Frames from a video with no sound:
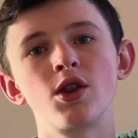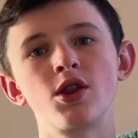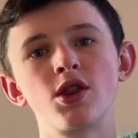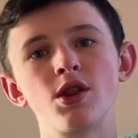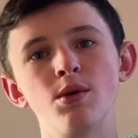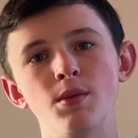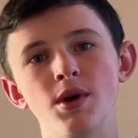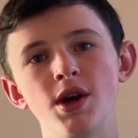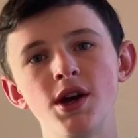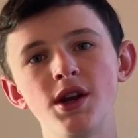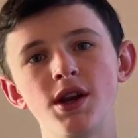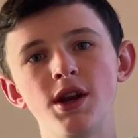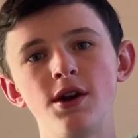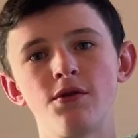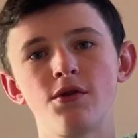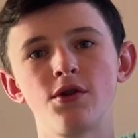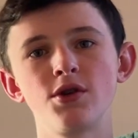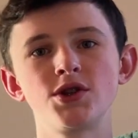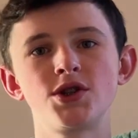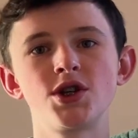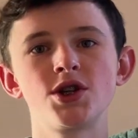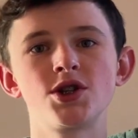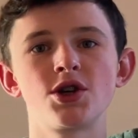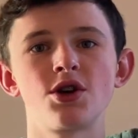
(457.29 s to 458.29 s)
The main
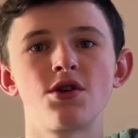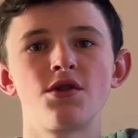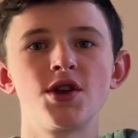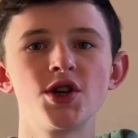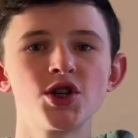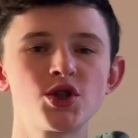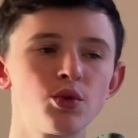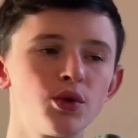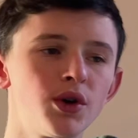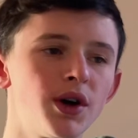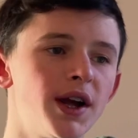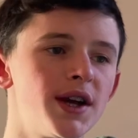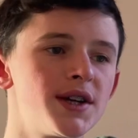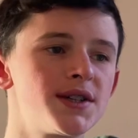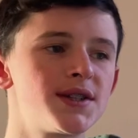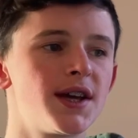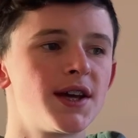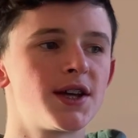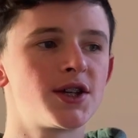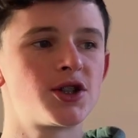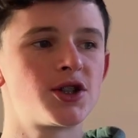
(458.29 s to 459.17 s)
differences are this one has that